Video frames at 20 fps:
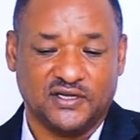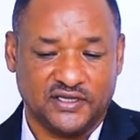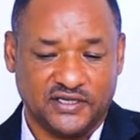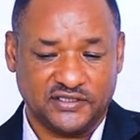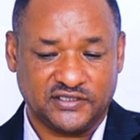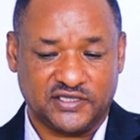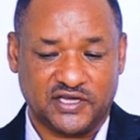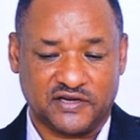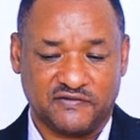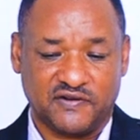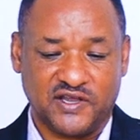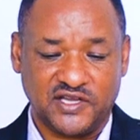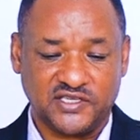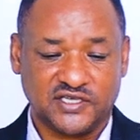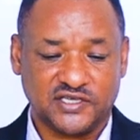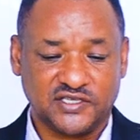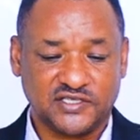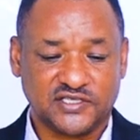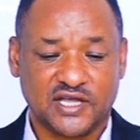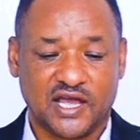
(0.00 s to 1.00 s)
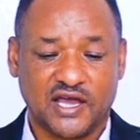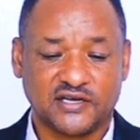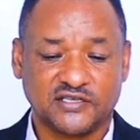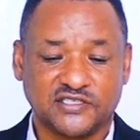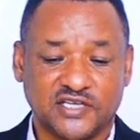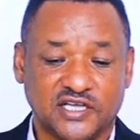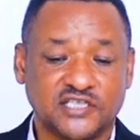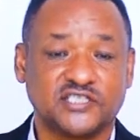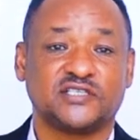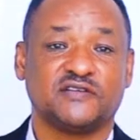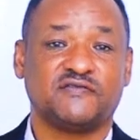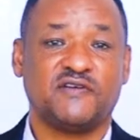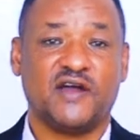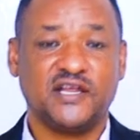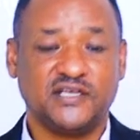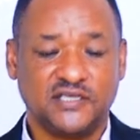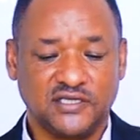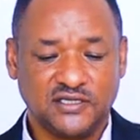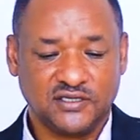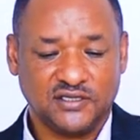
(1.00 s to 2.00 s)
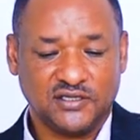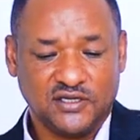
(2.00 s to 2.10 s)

Interventions are justified